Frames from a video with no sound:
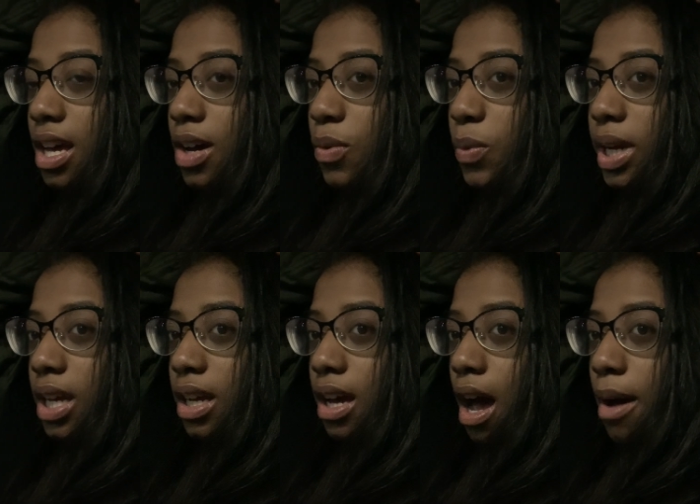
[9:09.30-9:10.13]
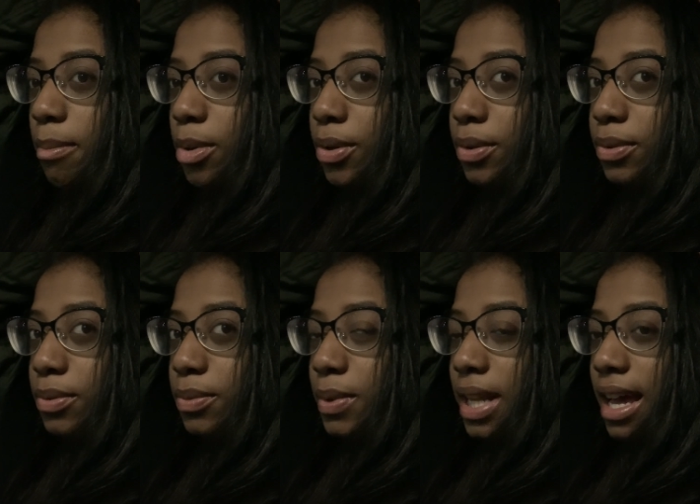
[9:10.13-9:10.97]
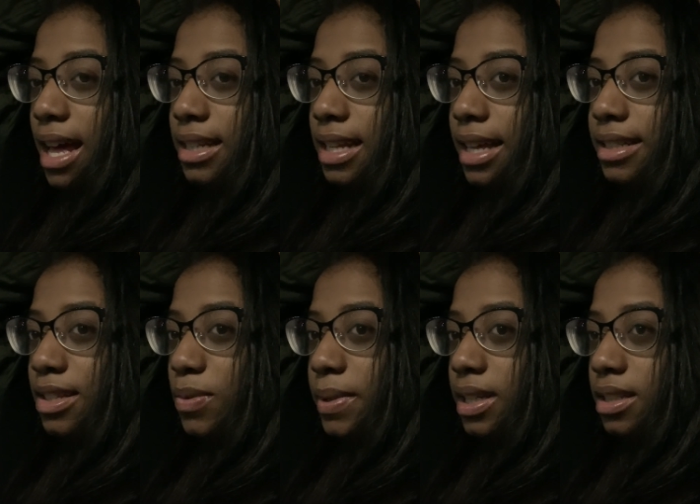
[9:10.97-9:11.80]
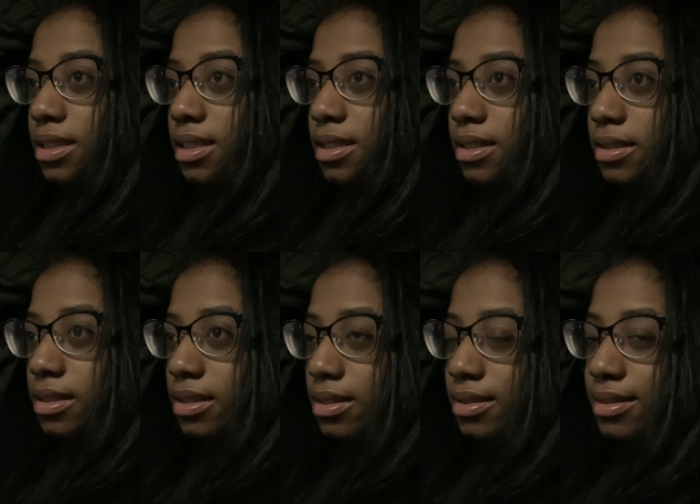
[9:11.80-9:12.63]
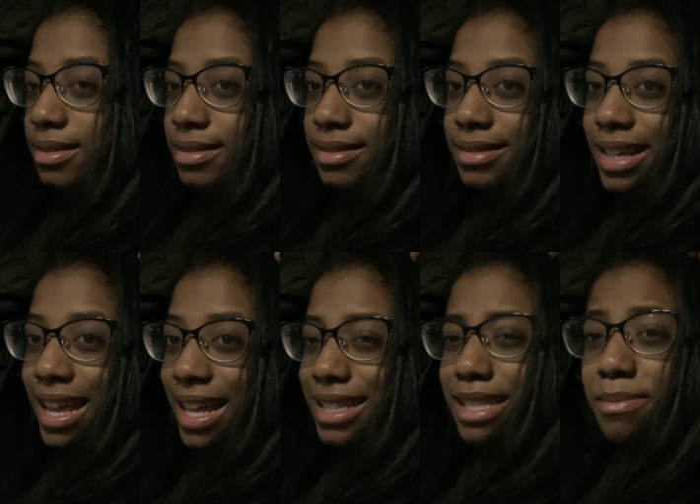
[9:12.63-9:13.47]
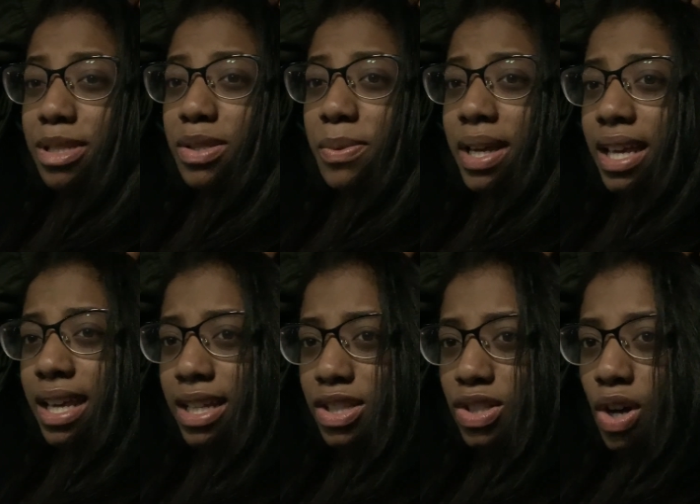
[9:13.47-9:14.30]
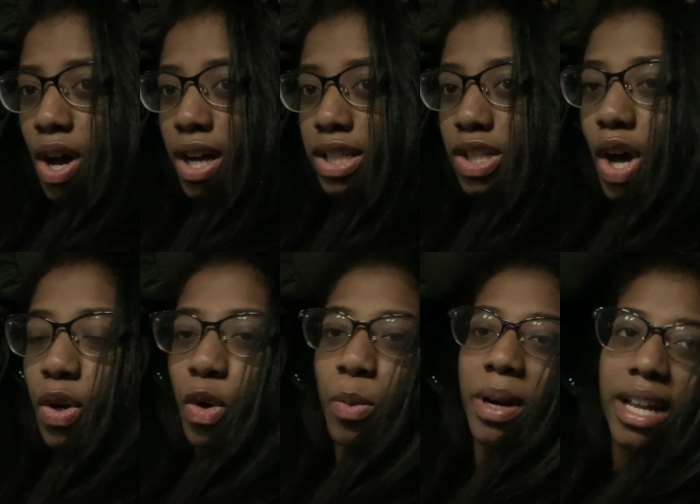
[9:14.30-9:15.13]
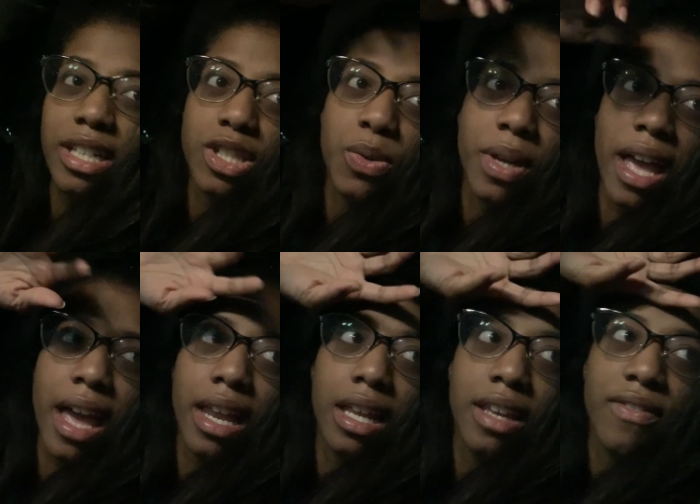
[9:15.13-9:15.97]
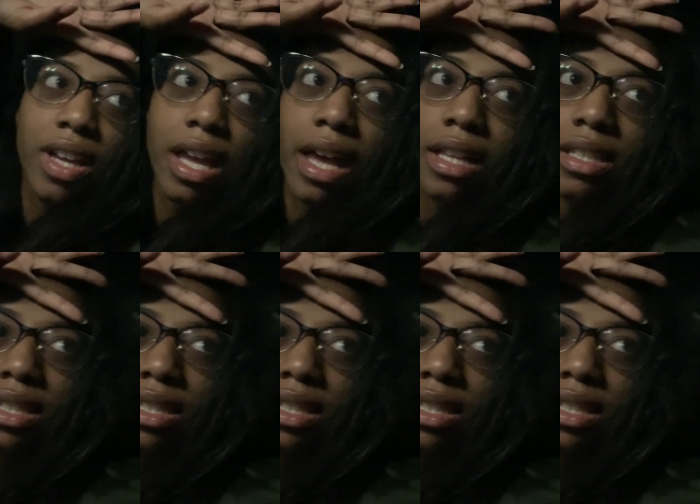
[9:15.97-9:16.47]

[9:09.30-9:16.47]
a wing combo. Well, I got legs and wings and some sweet heat sauce. On Uber Eats, you can't even get